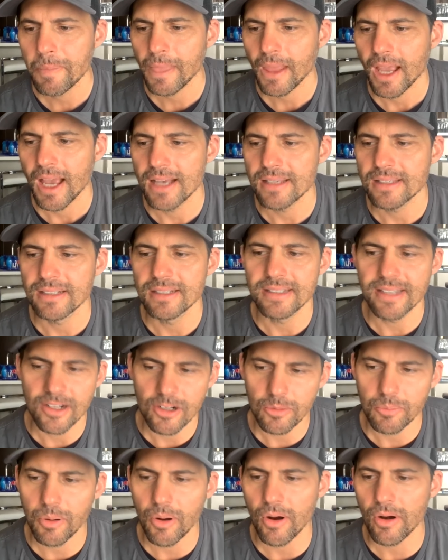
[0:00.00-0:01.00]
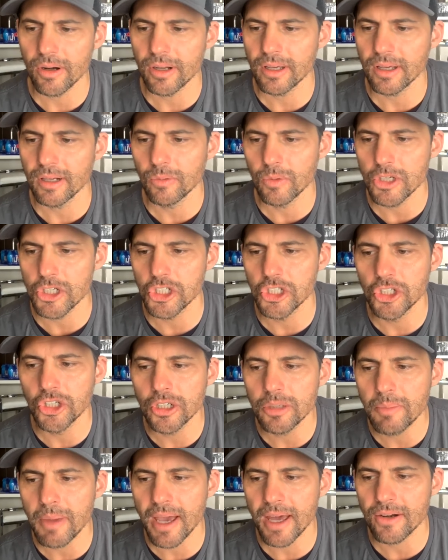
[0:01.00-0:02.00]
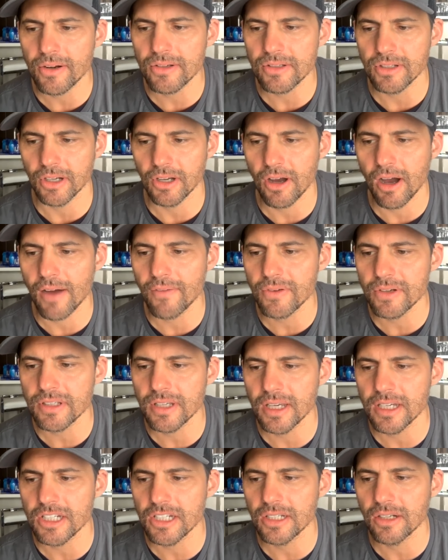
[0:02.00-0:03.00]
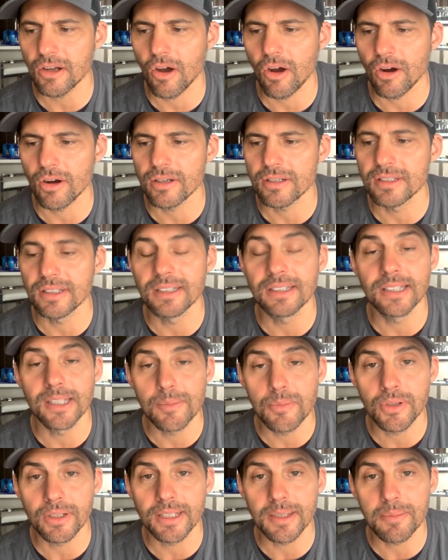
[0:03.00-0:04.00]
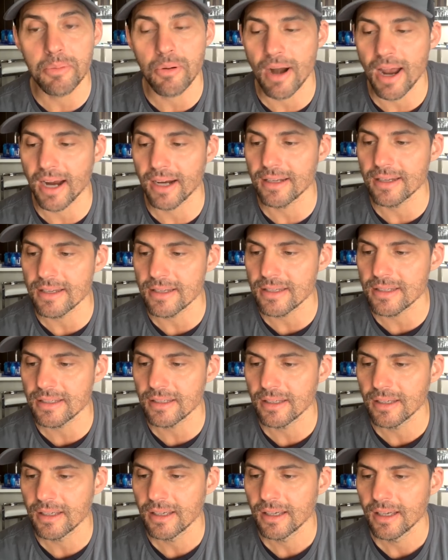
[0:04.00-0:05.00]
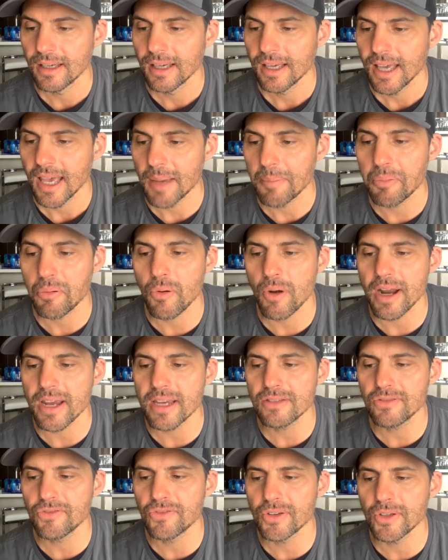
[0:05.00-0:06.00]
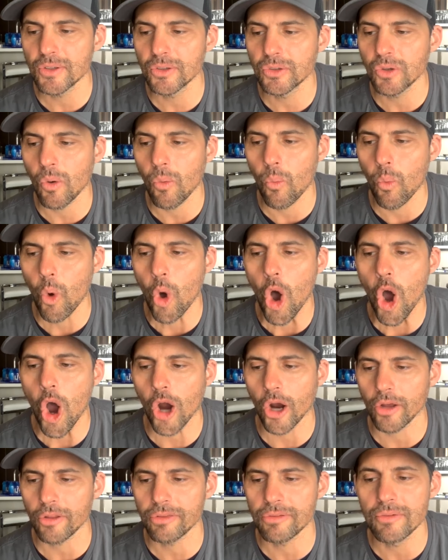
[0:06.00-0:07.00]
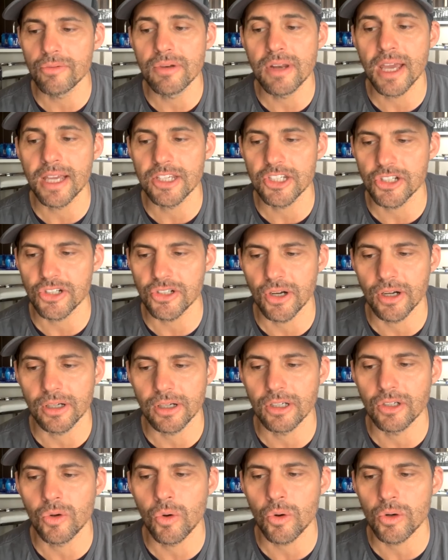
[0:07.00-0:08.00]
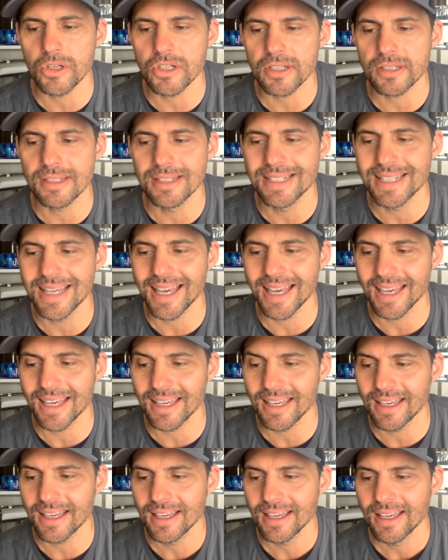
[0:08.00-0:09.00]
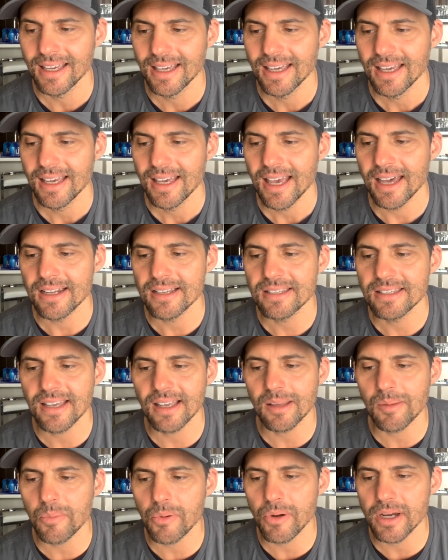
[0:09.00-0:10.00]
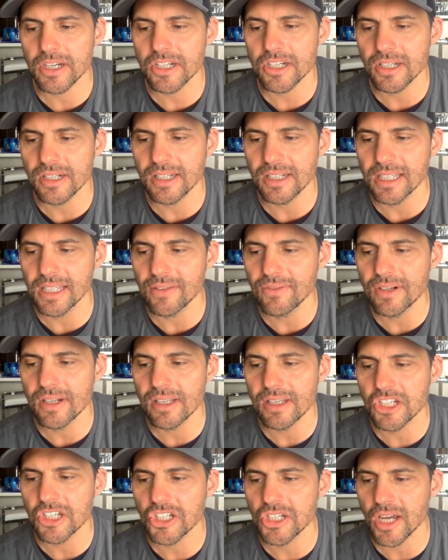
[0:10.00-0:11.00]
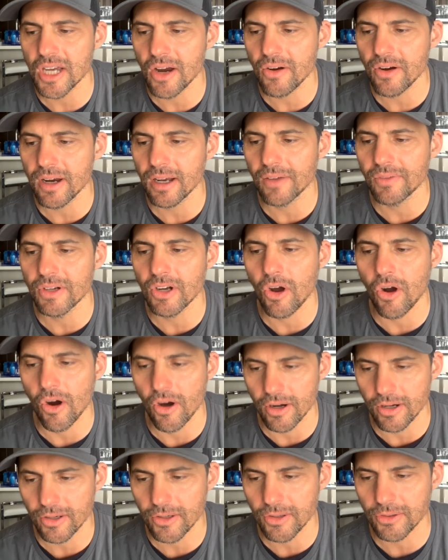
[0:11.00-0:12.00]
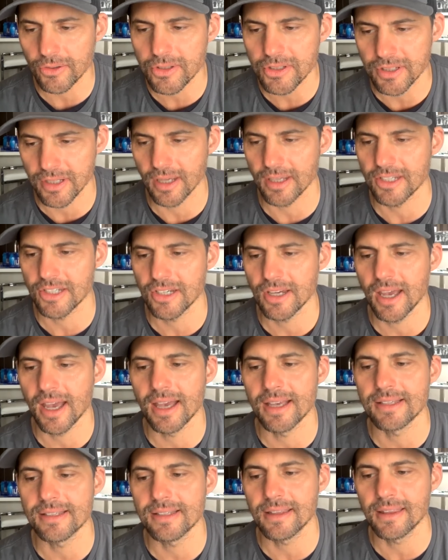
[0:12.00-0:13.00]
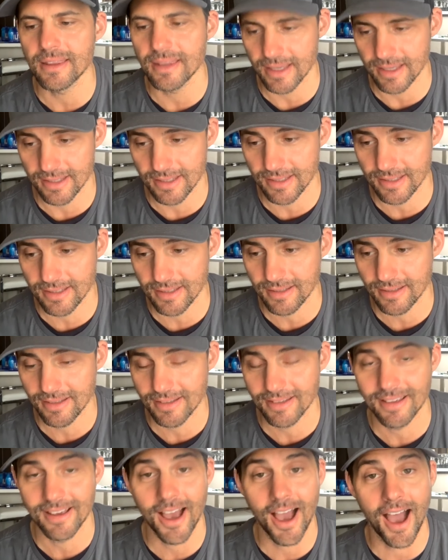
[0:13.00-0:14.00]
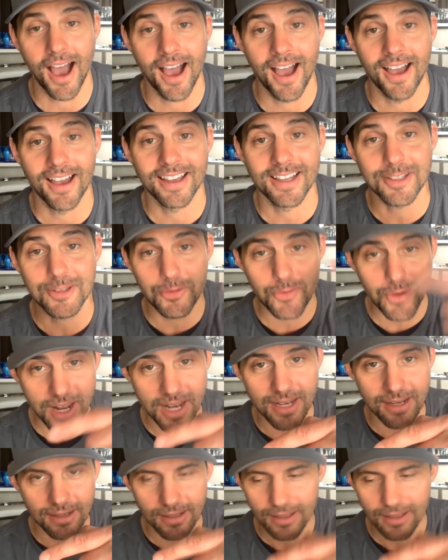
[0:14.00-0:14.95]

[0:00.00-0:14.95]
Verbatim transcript: as a dinner party in which good manners and conversation are deliberately practiced, a praise filled walk through nature on a gorgeous day, and a celebration even in the sharing of an article such as this. Ha, it's written